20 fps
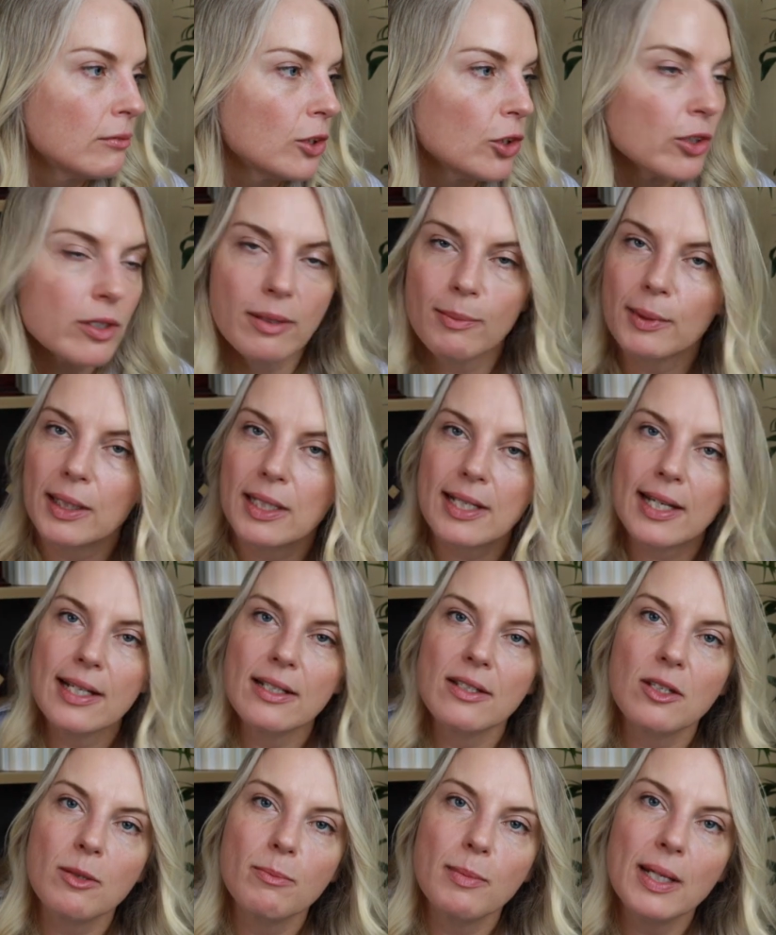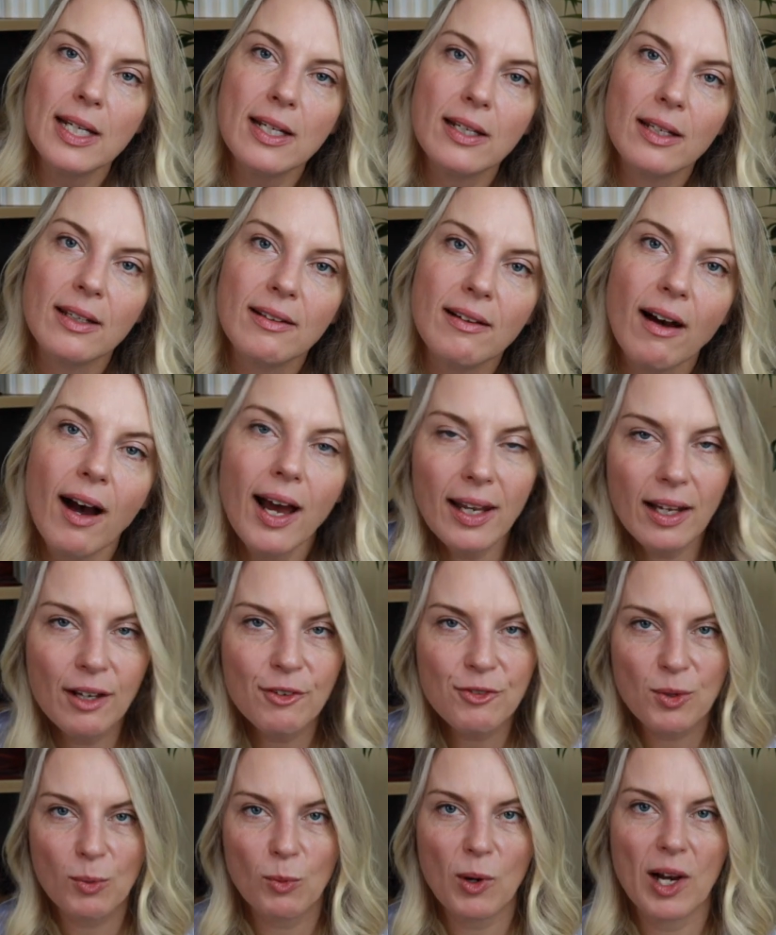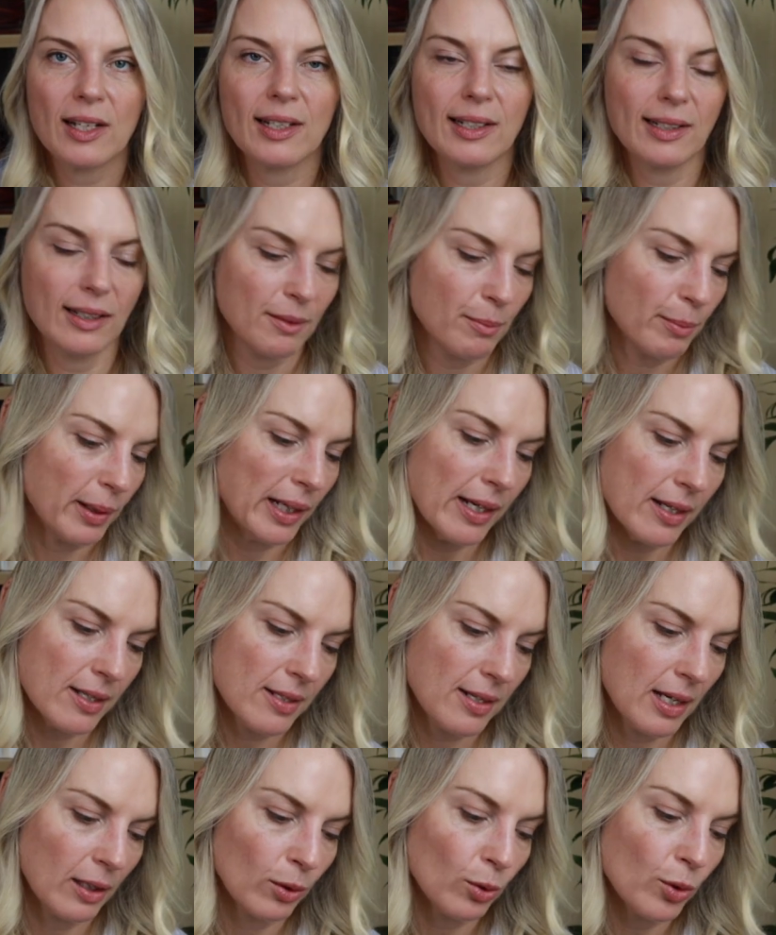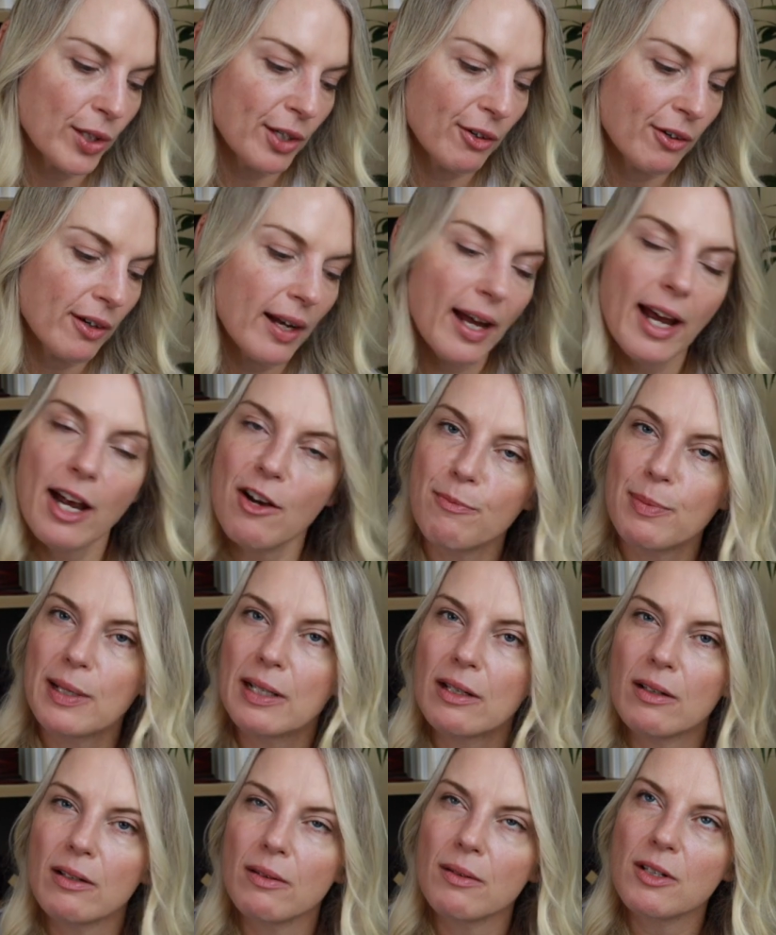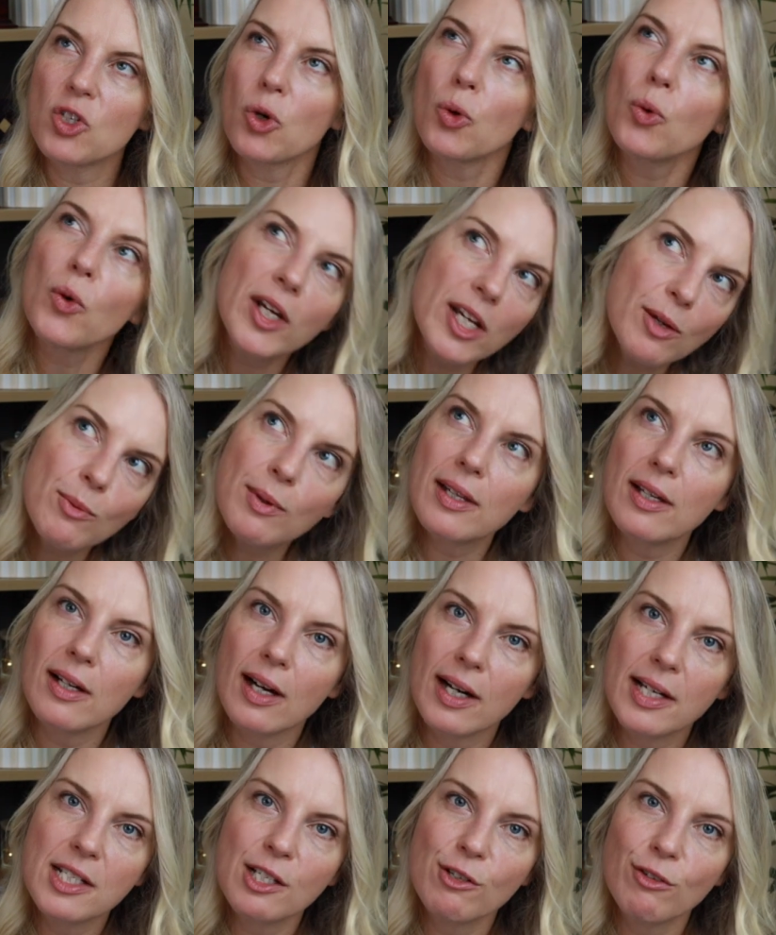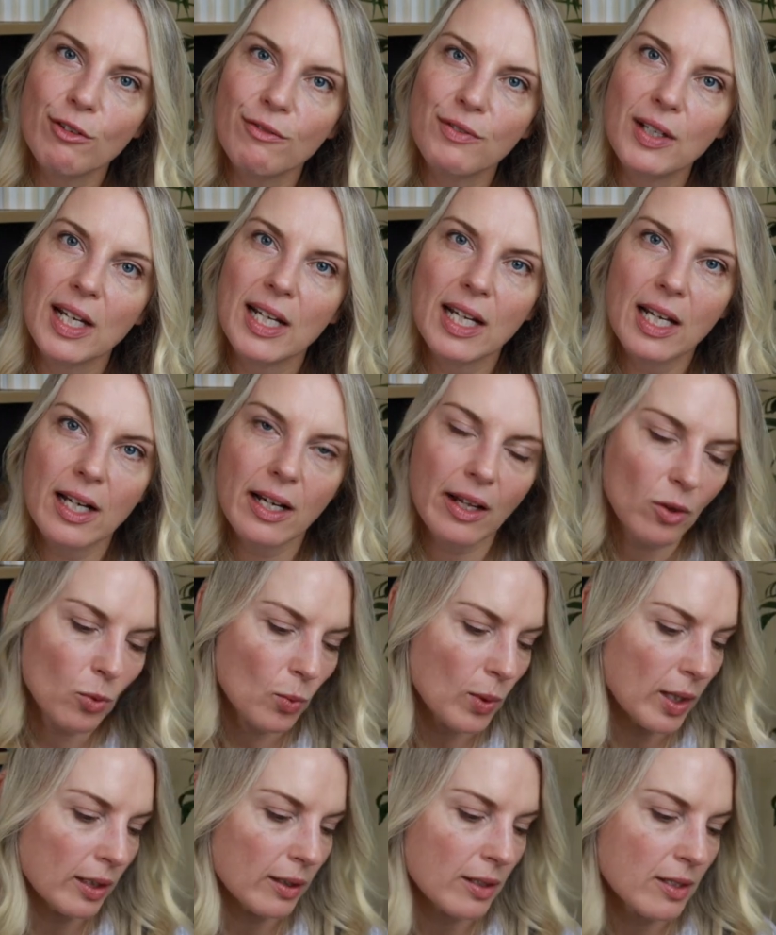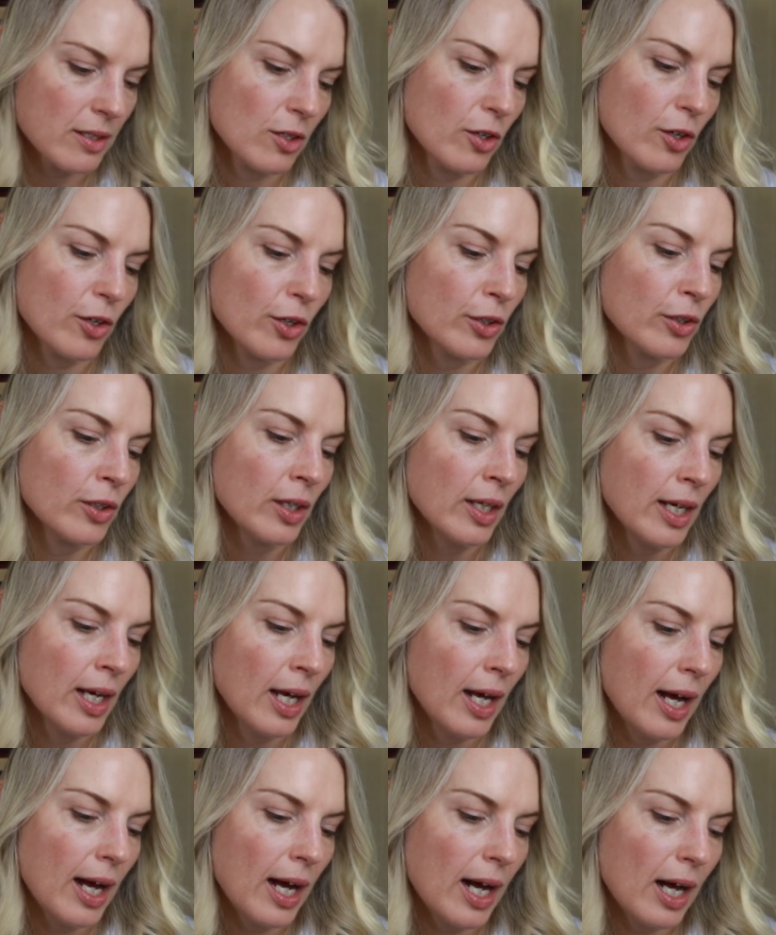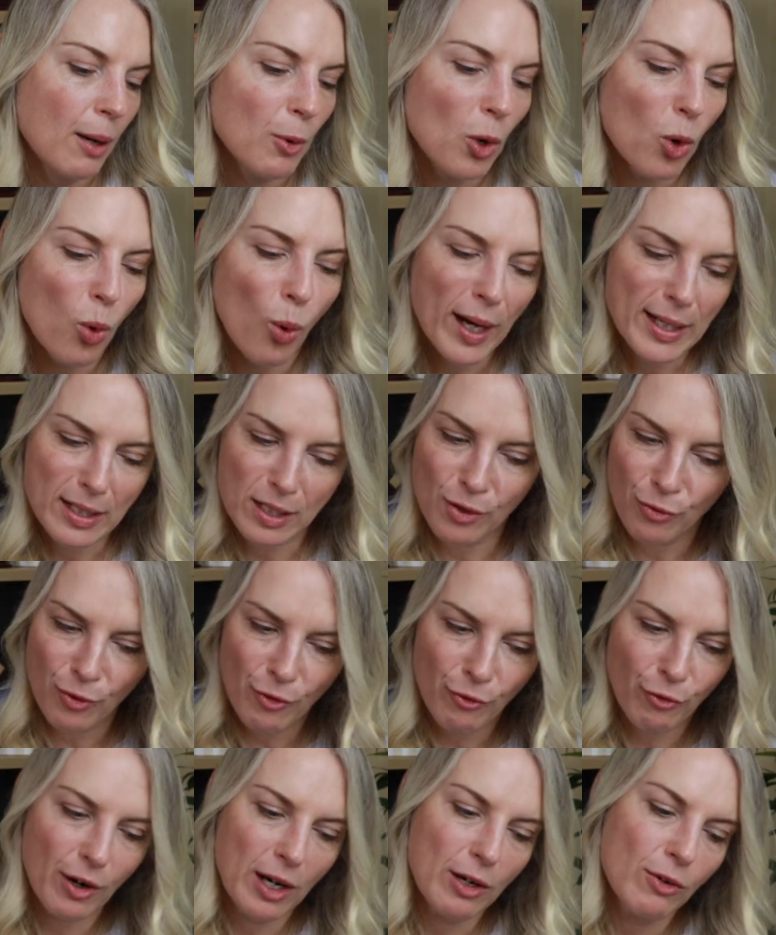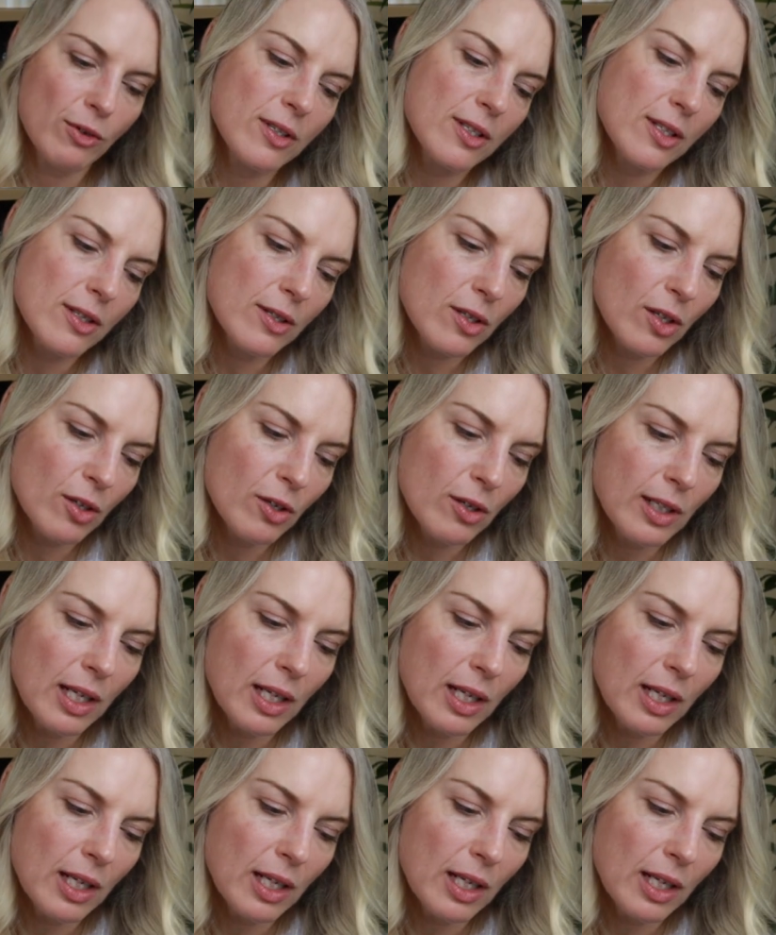a similar taste to me. I loved White Linen by Estee Lauder and I have been toying with the idea of getting another one. So um, quite different fragrances though.